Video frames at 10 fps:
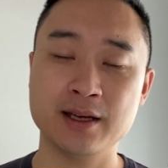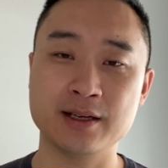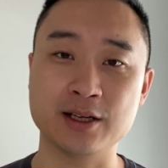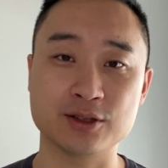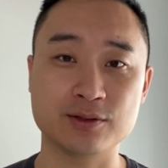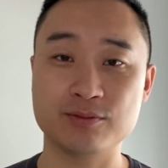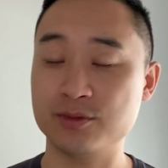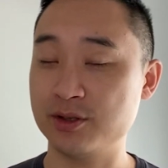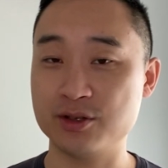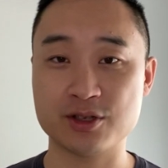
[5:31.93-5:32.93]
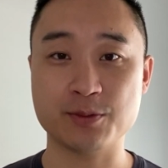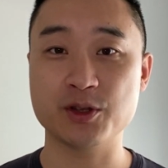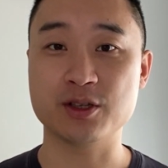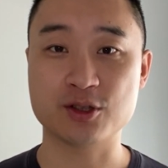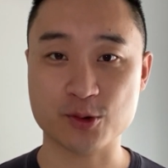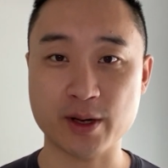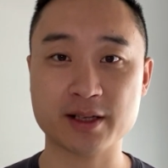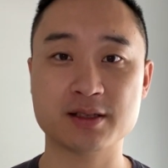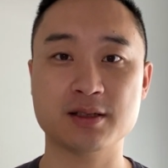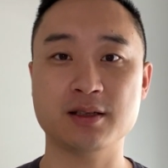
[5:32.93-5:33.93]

Now, some of the direct